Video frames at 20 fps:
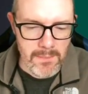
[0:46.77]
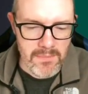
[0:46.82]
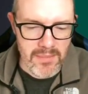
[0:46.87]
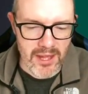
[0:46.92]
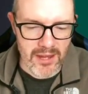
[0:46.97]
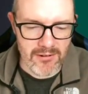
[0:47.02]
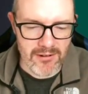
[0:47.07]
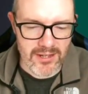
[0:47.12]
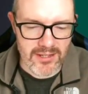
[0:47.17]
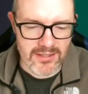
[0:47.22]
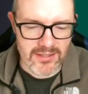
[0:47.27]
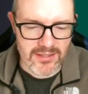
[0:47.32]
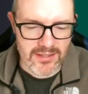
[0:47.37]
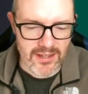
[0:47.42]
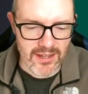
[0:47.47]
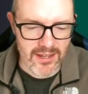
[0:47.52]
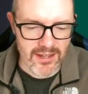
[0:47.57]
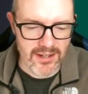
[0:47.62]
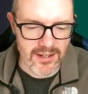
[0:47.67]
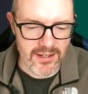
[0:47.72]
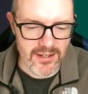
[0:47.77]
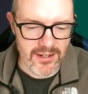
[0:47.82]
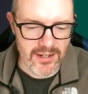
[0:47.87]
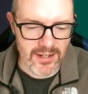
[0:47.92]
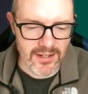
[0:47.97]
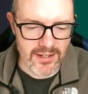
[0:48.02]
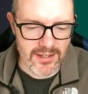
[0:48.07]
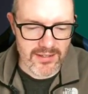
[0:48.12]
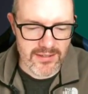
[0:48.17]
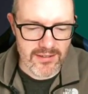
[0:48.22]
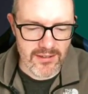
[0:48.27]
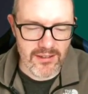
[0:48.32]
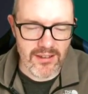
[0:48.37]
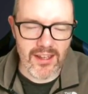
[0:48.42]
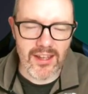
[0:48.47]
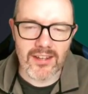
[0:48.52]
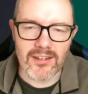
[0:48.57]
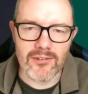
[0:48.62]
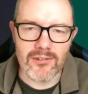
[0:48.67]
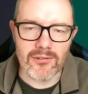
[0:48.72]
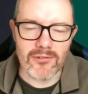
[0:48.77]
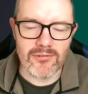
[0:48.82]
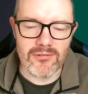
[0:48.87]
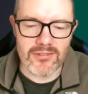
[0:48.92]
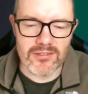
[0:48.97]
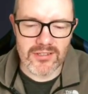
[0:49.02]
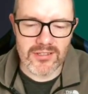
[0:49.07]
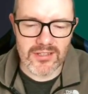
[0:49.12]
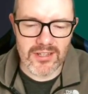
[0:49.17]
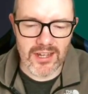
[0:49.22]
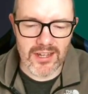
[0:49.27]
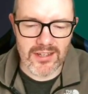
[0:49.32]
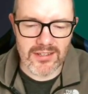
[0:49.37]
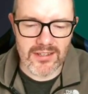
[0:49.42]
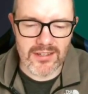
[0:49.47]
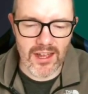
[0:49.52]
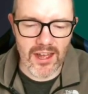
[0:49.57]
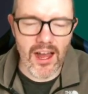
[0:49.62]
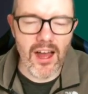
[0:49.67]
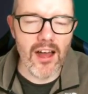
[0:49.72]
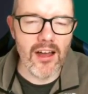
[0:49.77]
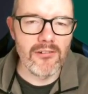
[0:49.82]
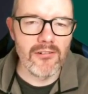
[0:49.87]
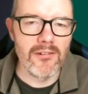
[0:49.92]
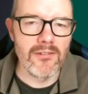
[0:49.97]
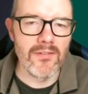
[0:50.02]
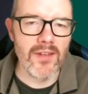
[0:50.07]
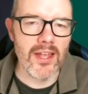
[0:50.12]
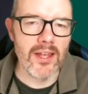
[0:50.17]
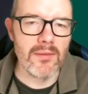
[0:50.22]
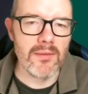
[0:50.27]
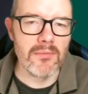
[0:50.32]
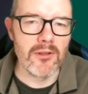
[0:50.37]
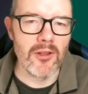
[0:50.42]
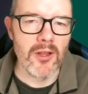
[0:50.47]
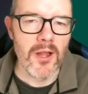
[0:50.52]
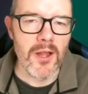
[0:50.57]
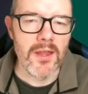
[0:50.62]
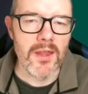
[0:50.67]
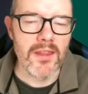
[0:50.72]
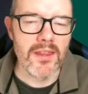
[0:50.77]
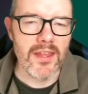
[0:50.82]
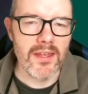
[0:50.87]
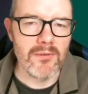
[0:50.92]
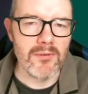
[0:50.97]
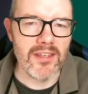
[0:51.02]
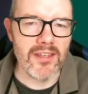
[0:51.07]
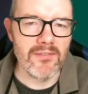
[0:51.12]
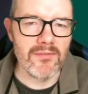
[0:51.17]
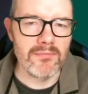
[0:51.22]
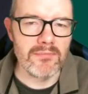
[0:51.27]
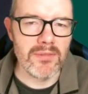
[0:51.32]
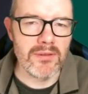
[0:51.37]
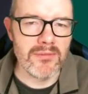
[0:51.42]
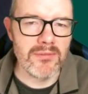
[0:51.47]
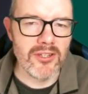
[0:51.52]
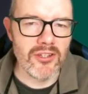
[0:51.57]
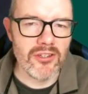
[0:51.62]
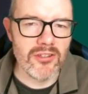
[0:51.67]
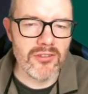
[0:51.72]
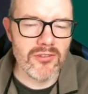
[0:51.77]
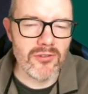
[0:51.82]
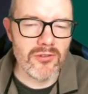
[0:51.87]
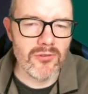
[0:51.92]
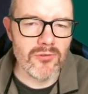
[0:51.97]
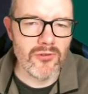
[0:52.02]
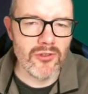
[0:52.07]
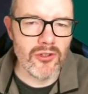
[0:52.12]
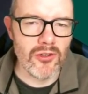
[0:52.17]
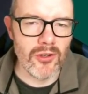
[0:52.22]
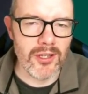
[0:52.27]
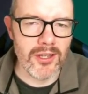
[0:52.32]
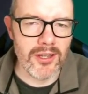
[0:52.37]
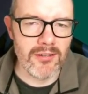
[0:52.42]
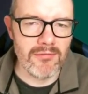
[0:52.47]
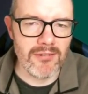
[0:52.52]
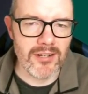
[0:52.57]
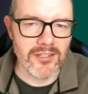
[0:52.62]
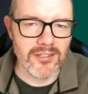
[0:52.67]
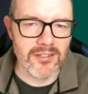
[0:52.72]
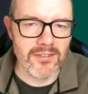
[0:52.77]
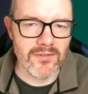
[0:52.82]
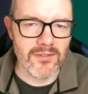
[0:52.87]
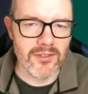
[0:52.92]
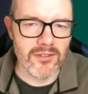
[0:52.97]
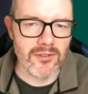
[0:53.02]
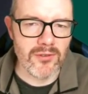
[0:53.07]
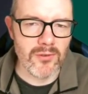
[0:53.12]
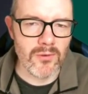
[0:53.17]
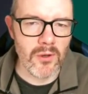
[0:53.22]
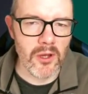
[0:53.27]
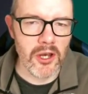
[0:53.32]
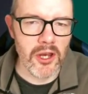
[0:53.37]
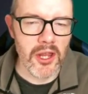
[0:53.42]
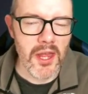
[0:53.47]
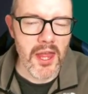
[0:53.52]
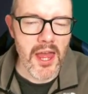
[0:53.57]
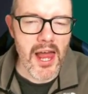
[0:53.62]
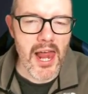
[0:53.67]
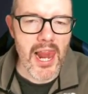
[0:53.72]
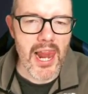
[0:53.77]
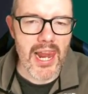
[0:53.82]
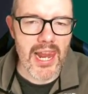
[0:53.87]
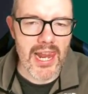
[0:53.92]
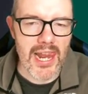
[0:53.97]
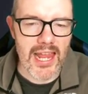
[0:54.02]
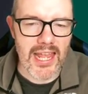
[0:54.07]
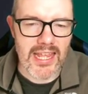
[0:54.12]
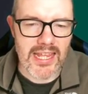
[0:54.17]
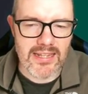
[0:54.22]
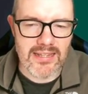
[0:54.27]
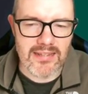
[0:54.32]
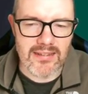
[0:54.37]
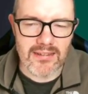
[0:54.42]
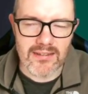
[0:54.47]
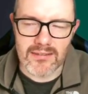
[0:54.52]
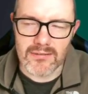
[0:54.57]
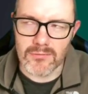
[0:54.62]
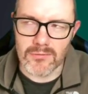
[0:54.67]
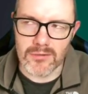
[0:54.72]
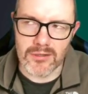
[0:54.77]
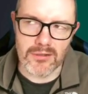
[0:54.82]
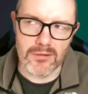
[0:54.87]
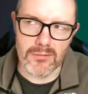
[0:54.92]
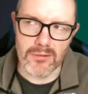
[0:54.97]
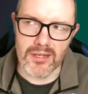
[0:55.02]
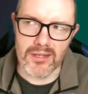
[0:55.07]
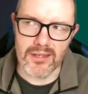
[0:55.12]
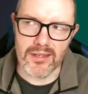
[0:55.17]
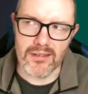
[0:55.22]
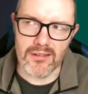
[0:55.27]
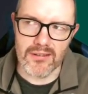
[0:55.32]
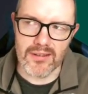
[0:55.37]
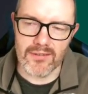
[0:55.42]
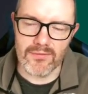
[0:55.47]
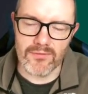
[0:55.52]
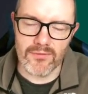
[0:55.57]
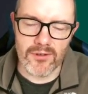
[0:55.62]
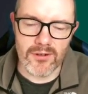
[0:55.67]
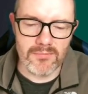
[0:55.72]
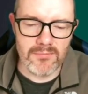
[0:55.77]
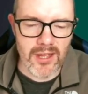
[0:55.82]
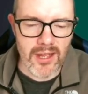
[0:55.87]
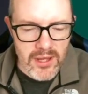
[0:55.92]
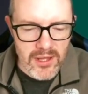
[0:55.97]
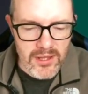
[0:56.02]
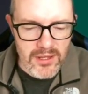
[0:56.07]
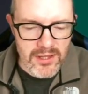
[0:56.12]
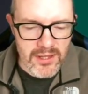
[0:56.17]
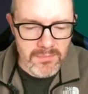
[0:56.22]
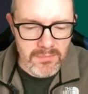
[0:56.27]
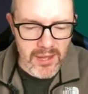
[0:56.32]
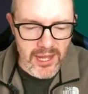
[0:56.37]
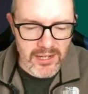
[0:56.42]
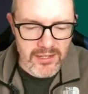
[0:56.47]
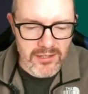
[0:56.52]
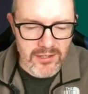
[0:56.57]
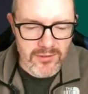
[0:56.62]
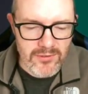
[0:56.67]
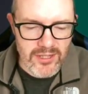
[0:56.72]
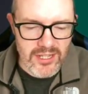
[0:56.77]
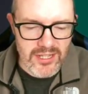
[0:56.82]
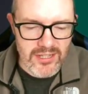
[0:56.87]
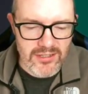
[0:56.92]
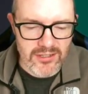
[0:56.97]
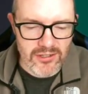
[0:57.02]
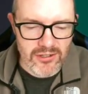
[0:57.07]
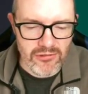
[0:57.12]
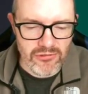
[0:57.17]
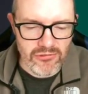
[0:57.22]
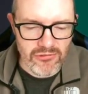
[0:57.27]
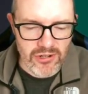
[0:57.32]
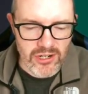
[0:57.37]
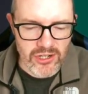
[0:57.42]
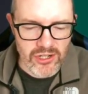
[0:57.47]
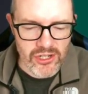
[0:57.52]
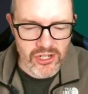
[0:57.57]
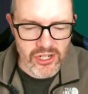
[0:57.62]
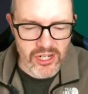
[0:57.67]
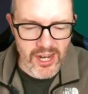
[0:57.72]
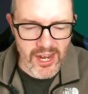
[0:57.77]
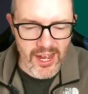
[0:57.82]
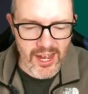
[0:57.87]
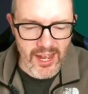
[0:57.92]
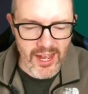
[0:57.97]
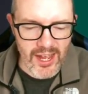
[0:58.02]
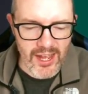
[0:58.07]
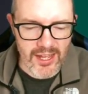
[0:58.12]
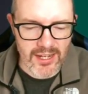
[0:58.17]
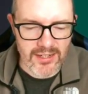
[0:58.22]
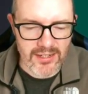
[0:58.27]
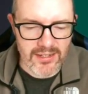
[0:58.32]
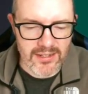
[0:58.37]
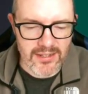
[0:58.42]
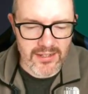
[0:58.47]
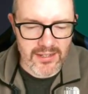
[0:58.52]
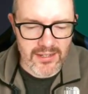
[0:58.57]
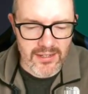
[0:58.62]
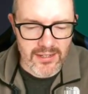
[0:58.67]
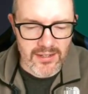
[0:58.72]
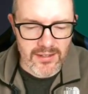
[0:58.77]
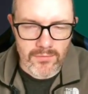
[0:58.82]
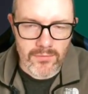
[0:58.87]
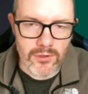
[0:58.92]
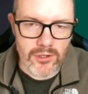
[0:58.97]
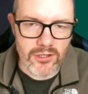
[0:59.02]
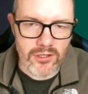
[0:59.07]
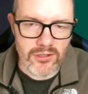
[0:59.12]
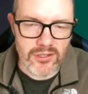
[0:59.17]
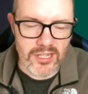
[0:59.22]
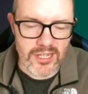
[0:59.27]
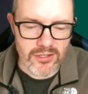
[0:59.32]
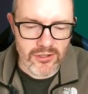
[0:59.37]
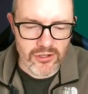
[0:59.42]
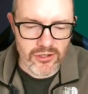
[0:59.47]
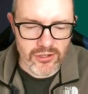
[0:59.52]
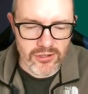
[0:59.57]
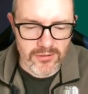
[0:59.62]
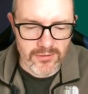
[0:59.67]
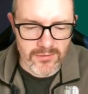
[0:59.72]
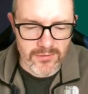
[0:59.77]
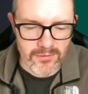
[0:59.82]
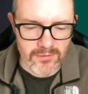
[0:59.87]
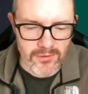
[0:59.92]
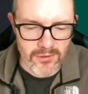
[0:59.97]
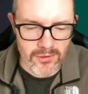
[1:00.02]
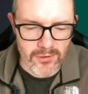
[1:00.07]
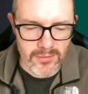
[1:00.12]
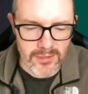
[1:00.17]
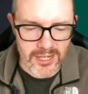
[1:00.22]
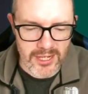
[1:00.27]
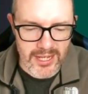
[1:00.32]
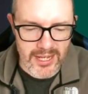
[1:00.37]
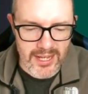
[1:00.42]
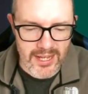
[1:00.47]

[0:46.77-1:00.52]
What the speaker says: Perez and Hernandez, our Andorran stars, are available. They were given permission to join the rest of the squad late. Wonder where they got that from. But the bad news is Crush and Vukotic, normally